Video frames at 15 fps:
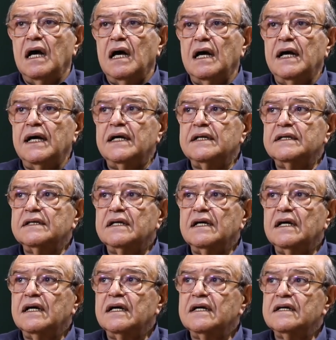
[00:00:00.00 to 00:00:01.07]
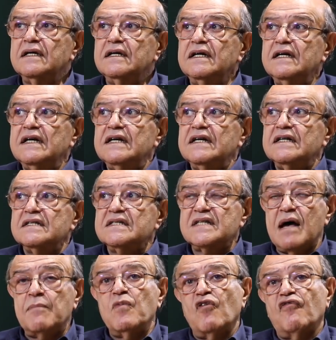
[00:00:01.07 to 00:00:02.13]
And
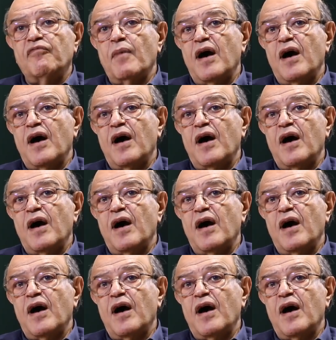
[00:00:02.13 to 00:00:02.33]
some of